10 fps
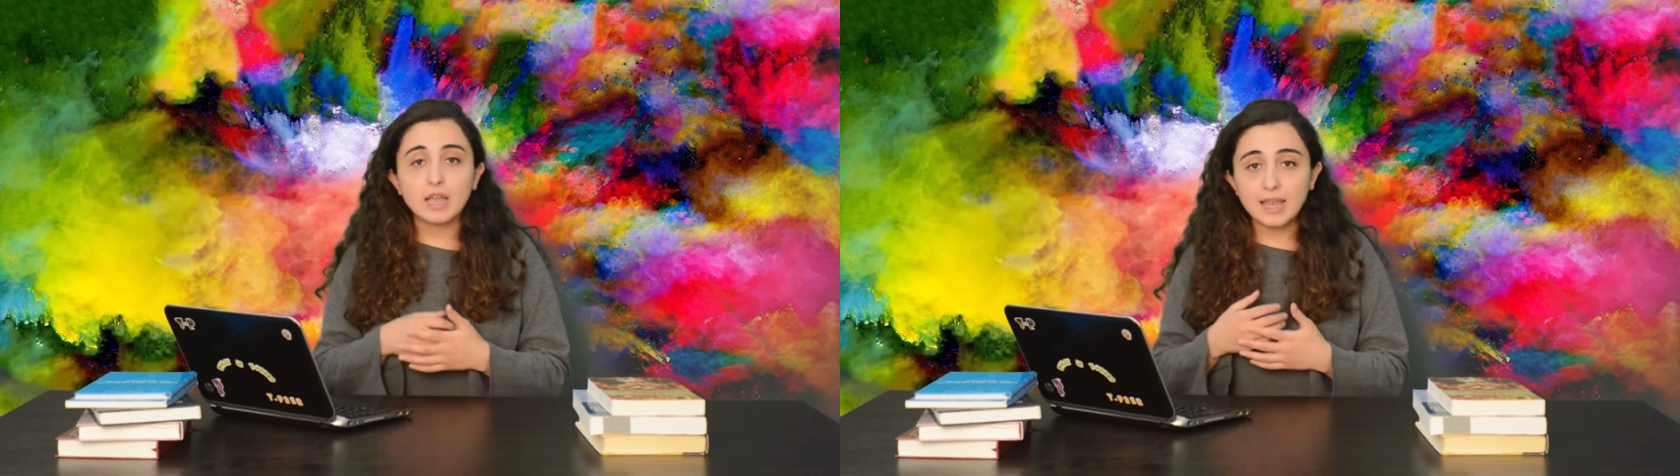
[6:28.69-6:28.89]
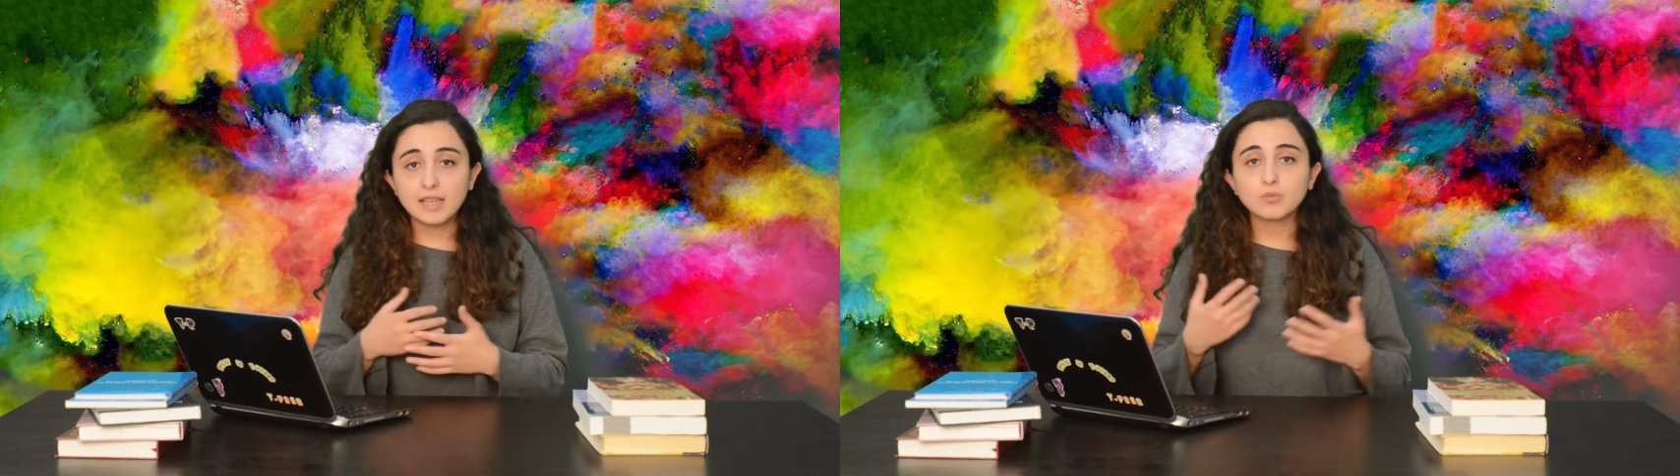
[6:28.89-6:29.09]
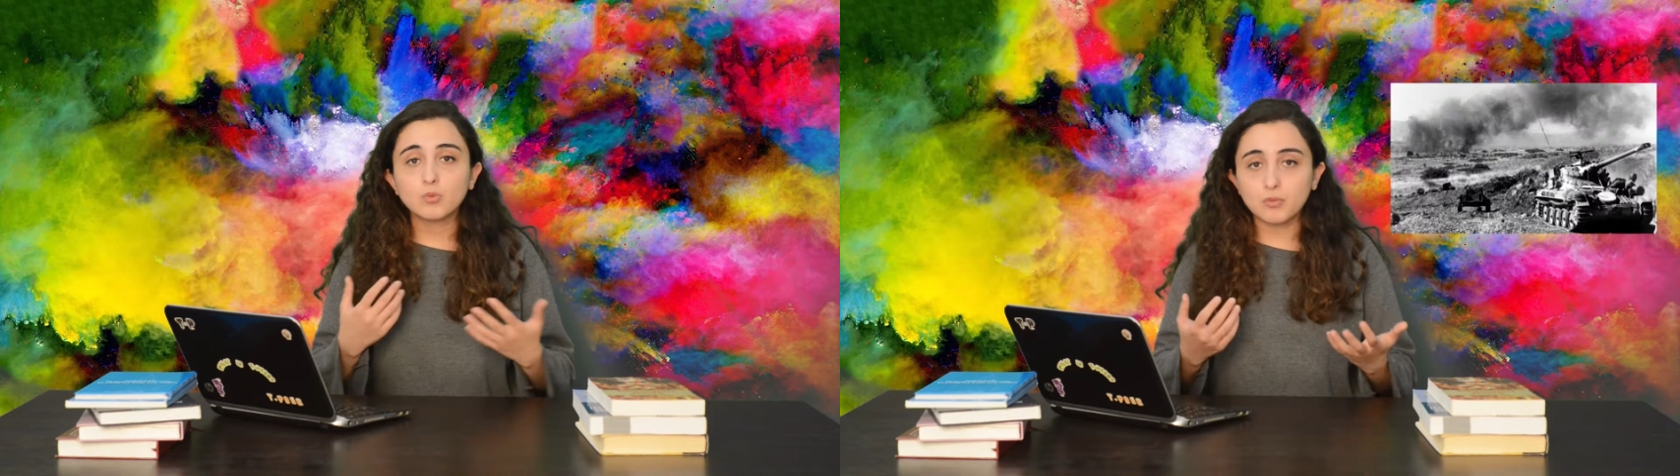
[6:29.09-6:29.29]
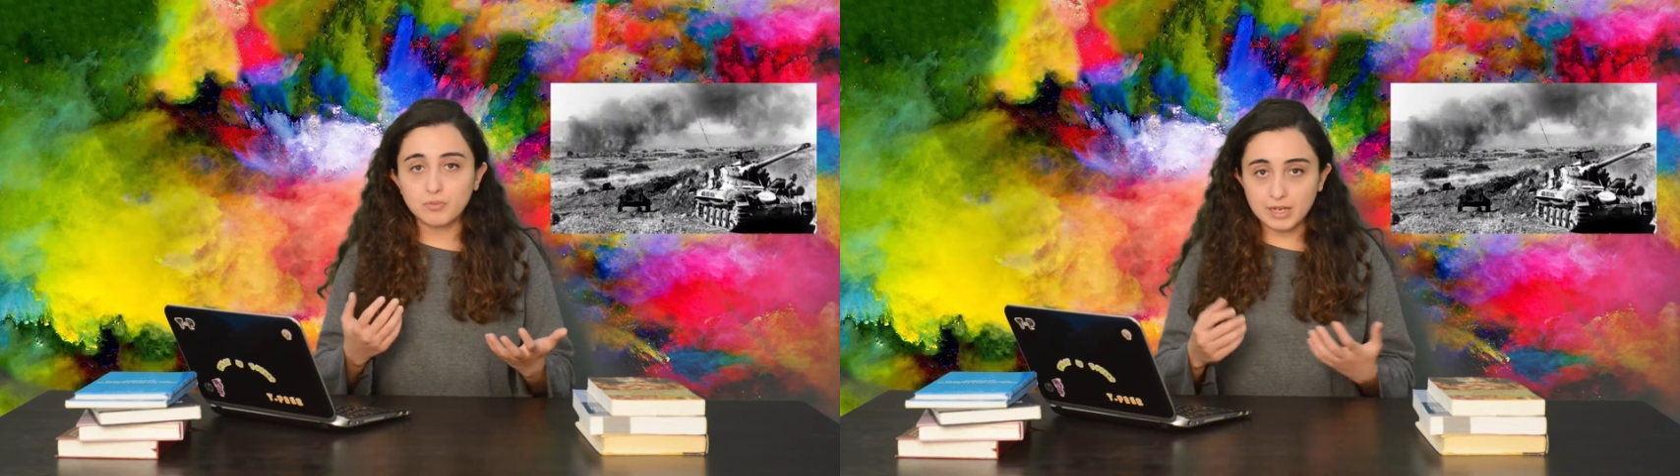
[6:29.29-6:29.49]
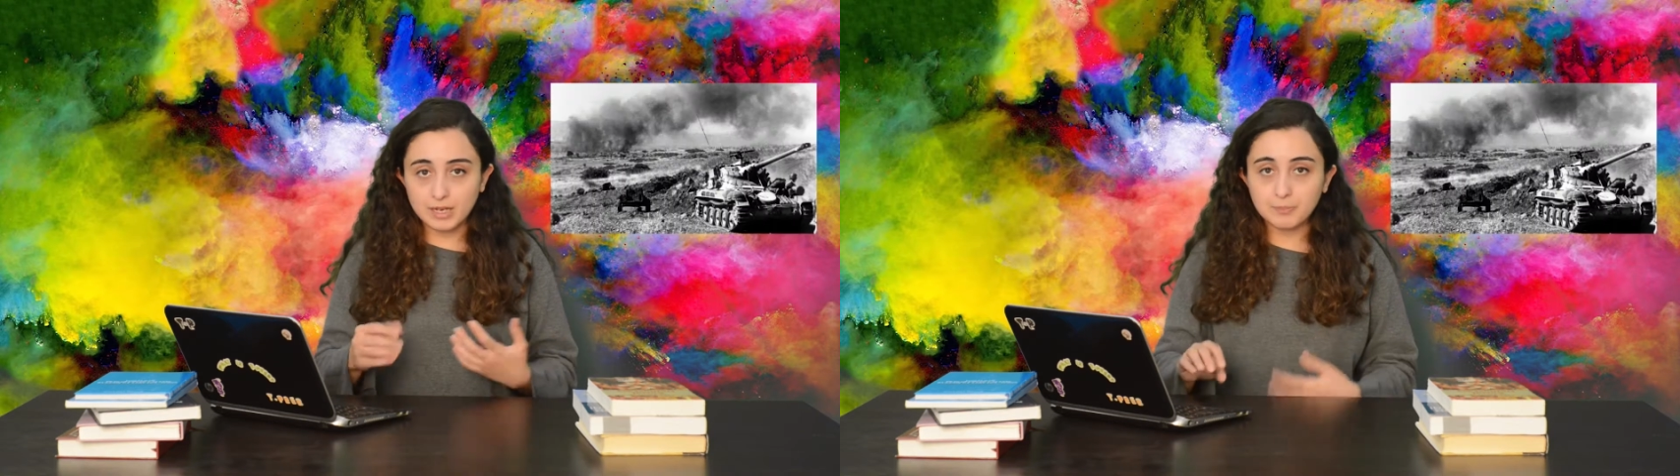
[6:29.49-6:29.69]
and
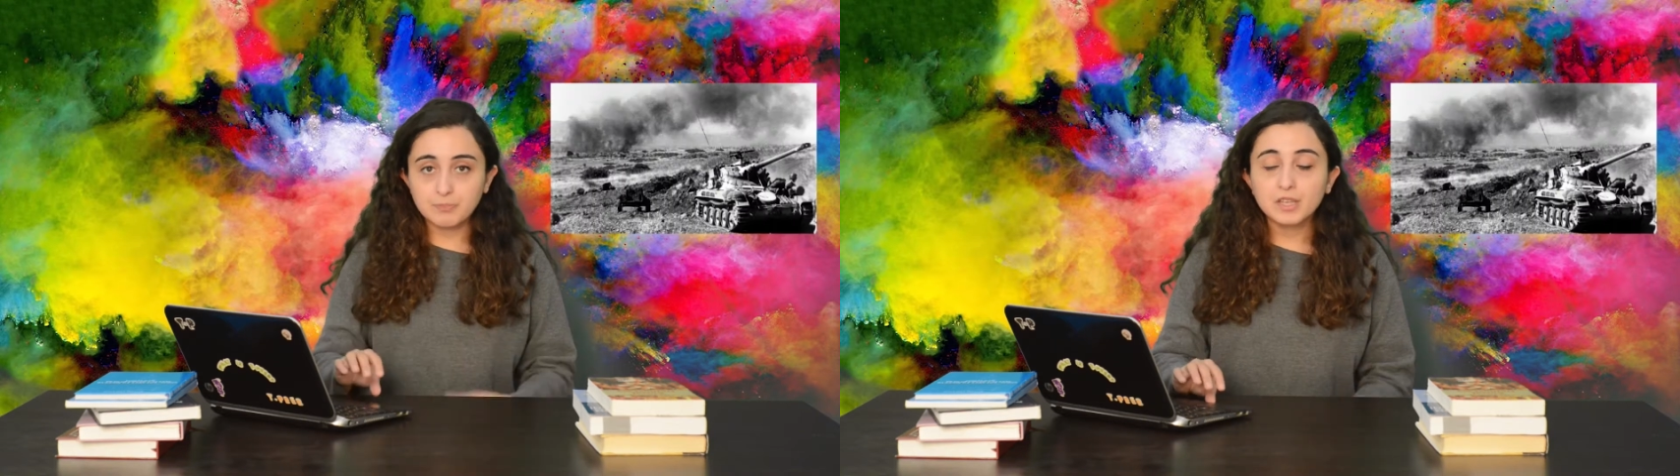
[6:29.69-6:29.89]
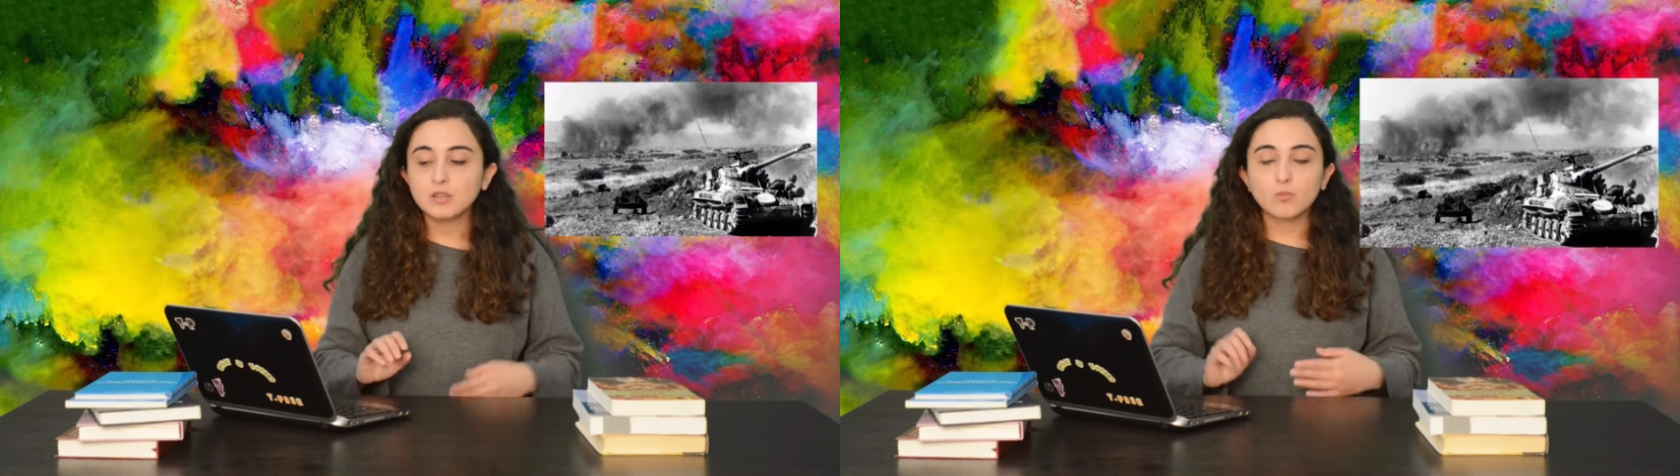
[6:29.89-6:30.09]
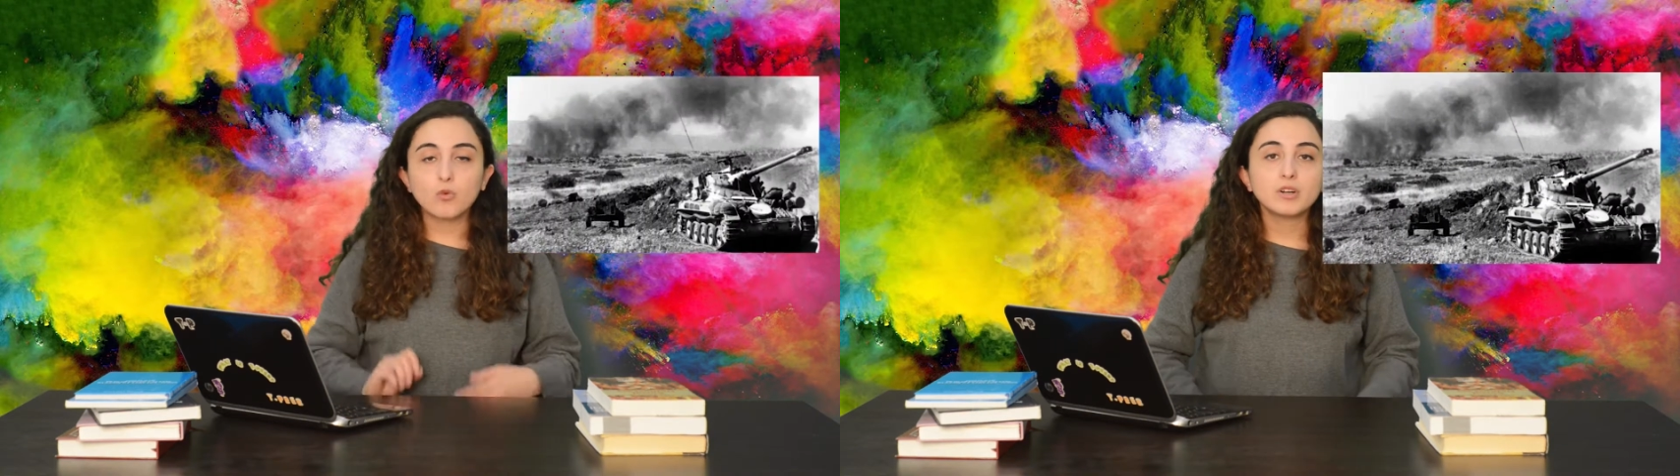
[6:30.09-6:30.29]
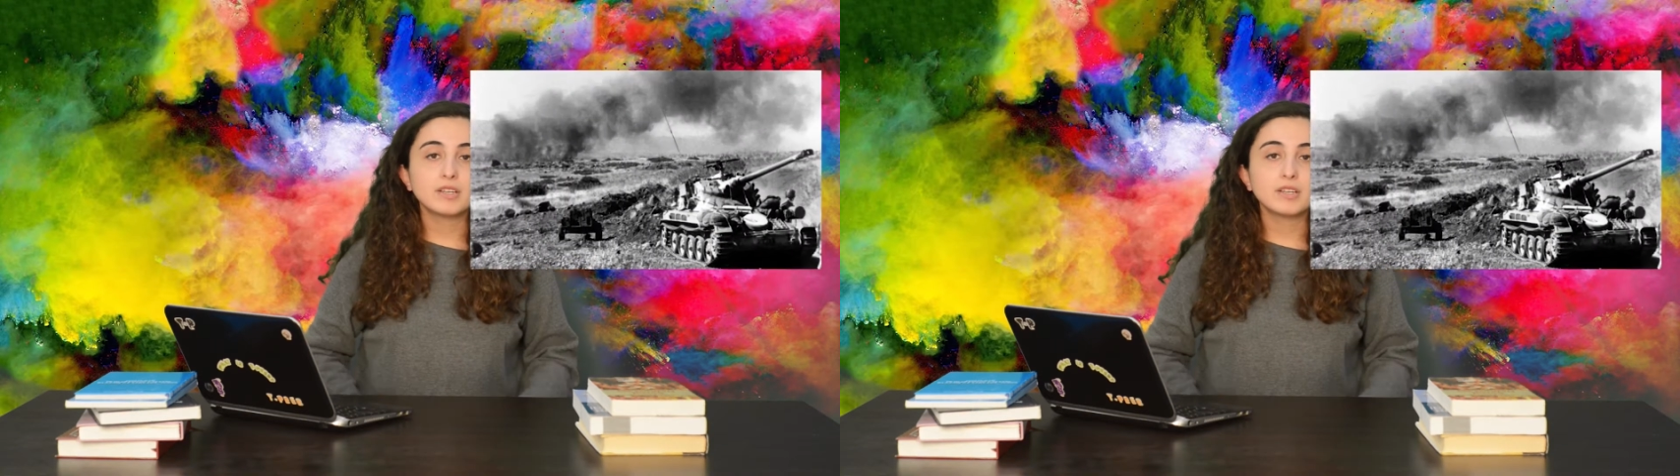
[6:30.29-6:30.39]
warfare. War